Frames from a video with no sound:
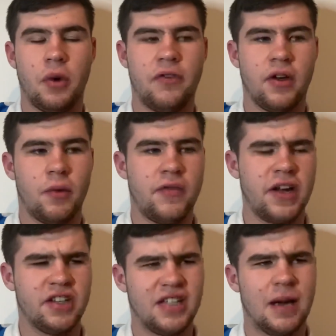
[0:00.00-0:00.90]
We've
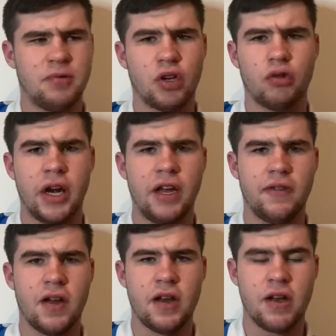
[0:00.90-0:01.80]
had his time to
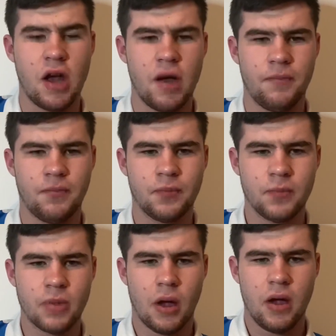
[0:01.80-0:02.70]
grieve, and
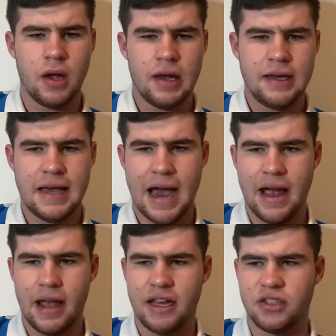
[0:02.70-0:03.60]

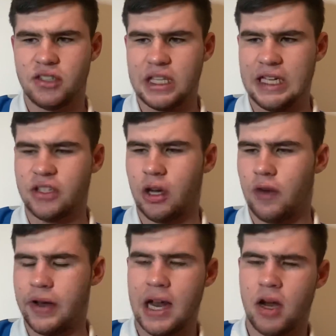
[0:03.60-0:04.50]
yeah, it's
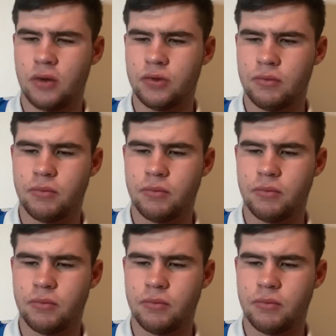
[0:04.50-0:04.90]
over now.